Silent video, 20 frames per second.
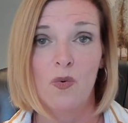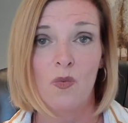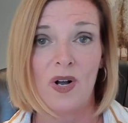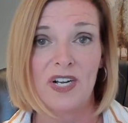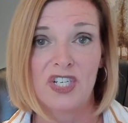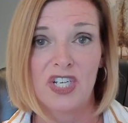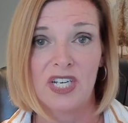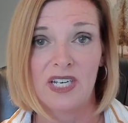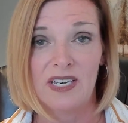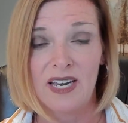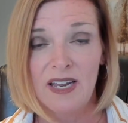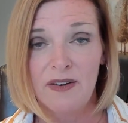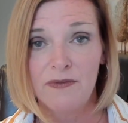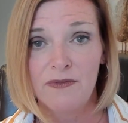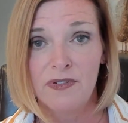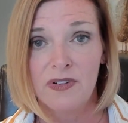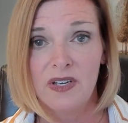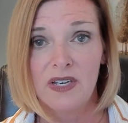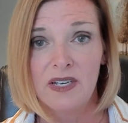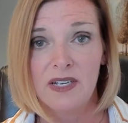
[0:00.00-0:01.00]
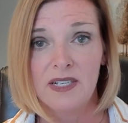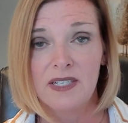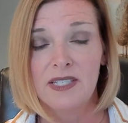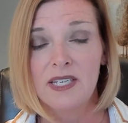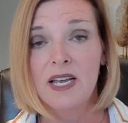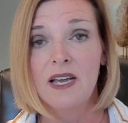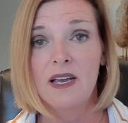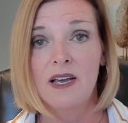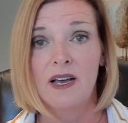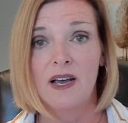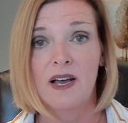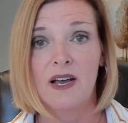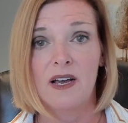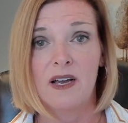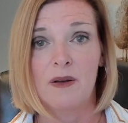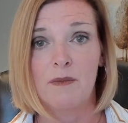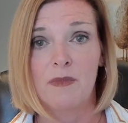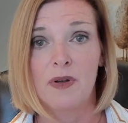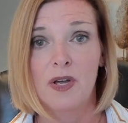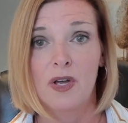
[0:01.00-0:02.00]
Watching Netflix,
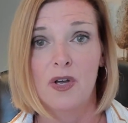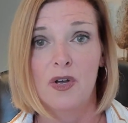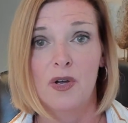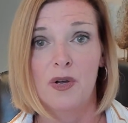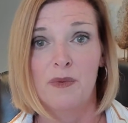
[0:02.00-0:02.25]
um,